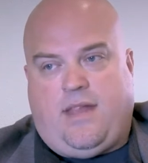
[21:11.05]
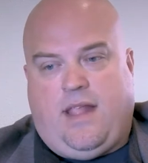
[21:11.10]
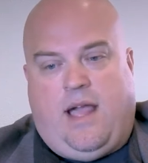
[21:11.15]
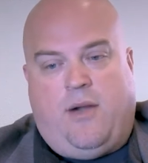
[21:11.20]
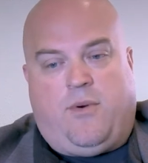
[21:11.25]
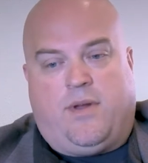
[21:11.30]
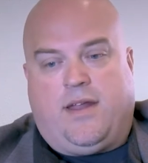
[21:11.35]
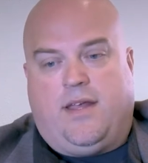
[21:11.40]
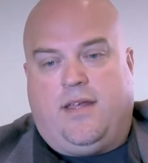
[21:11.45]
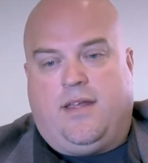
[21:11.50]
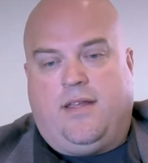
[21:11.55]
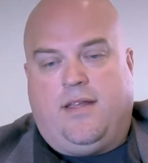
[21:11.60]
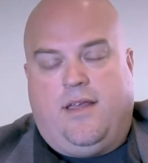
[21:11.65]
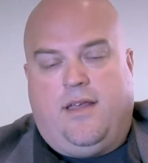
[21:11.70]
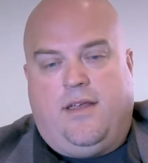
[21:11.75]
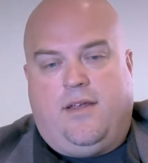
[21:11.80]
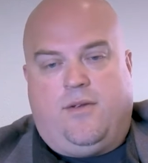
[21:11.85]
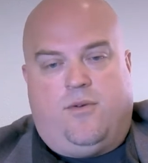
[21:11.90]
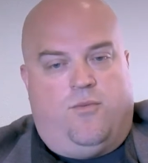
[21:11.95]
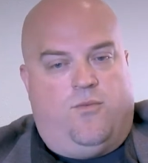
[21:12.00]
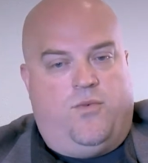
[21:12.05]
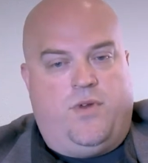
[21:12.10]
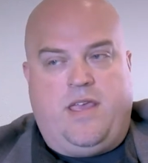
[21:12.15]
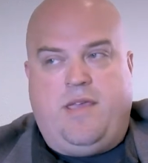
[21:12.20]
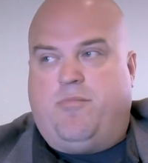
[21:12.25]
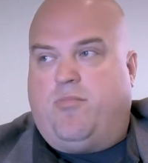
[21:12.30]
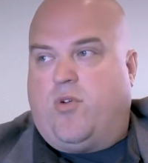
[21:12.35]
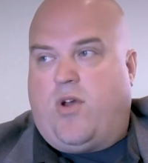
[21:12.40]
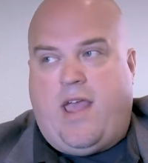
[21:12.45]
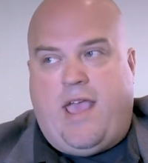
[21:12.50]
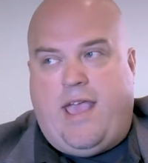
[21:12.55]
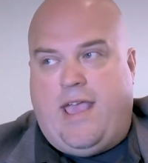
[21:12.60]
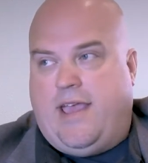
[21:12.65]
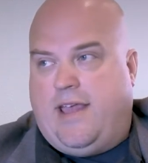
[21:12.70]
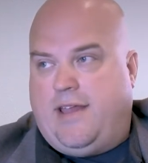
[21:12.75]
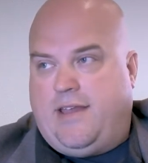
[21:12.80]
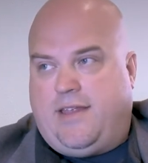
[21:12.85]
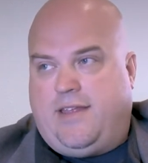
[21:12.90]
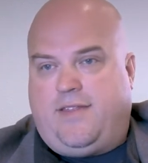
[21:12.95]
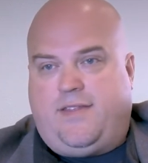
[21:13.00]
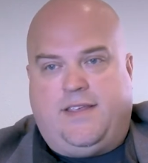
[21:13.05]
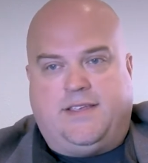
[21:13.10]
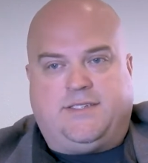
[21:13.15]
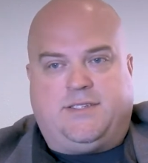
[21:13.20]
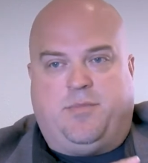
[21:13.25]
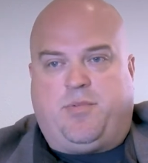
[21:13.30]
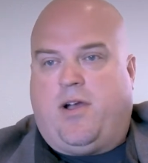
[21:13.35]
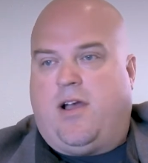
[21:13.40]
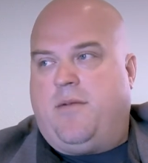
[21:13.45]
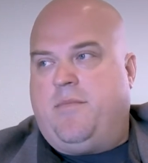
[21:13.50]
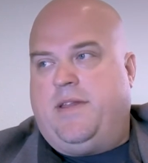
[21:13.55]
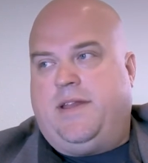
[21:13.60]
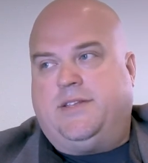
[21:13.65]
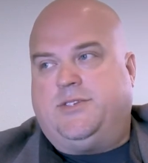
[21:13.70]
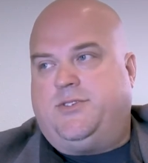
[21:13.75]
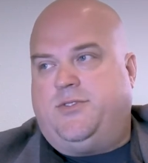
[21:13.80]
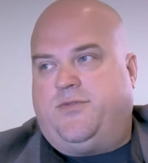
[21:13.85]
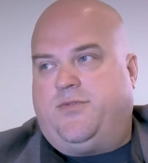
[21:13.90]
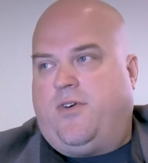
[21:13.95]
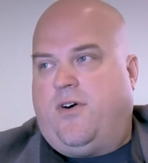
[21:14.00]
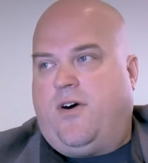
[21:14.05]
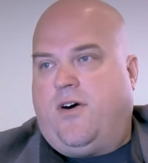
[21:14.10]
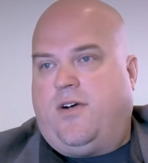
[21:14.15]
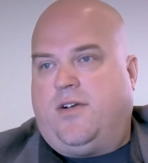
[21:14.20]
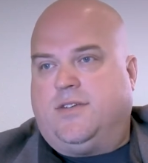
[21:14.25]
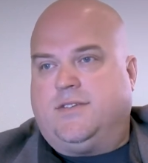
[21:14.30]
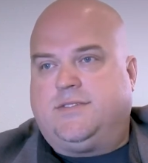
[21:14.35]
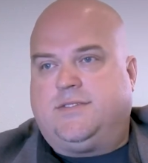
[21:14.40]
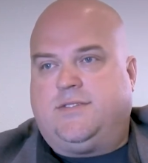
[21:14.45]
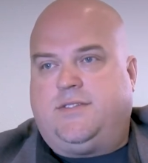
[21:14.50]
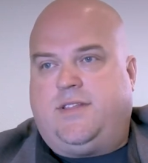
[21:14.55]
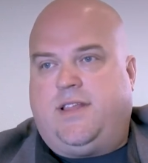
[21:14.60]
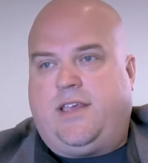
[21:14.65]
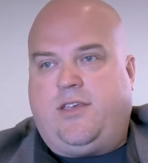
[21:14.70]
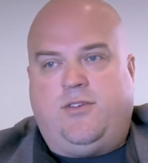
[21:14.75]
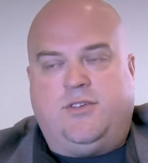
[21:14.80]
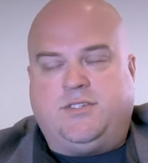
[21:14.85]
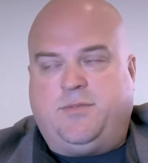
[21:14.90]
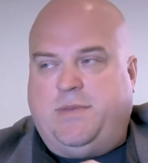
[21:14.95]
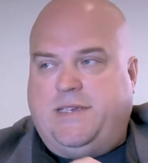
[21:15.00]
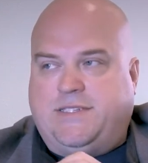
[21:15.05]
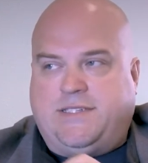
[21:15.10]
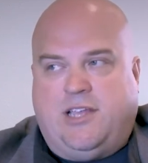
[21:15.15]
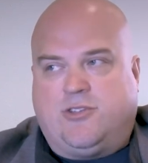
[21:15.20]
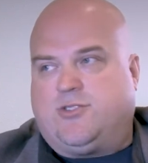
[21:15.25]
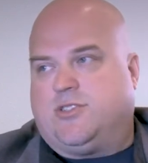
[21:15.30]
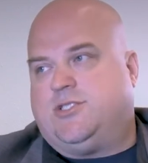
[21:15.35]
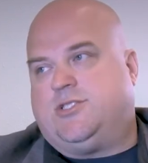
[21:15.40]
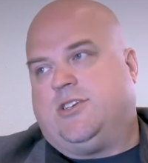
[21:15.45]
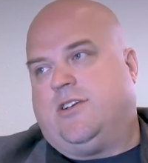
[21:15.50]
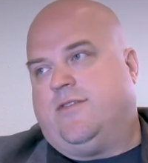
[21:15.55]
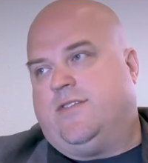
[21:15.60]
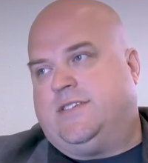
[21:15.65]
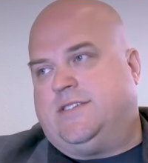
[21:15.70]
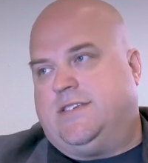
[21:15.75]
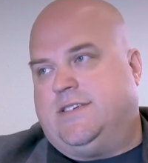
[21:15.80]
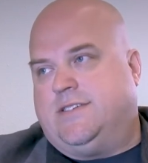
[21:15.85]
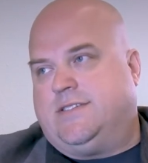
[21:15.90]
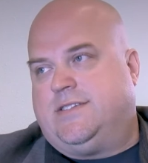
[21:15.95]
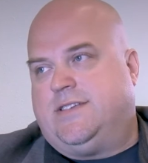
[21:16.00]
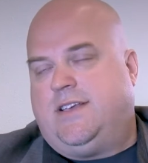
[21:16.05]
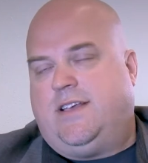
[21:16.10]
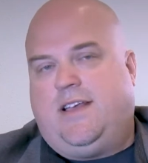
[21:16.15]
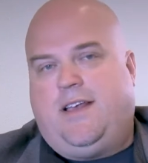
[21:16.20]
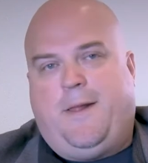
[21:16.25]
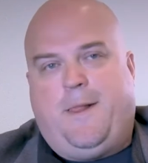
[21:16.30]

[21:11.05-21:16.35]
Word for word: I want to rebrand this department in Sioux Falls that used to be Central Services.